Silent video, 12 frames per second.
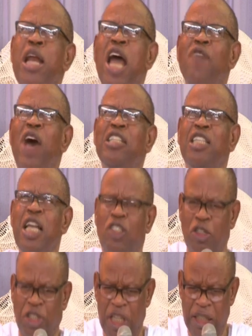whenever
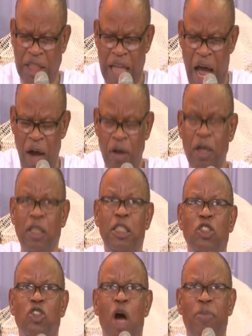Jesus sit
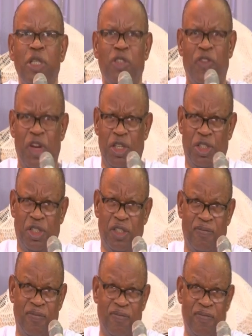down, the job is finished.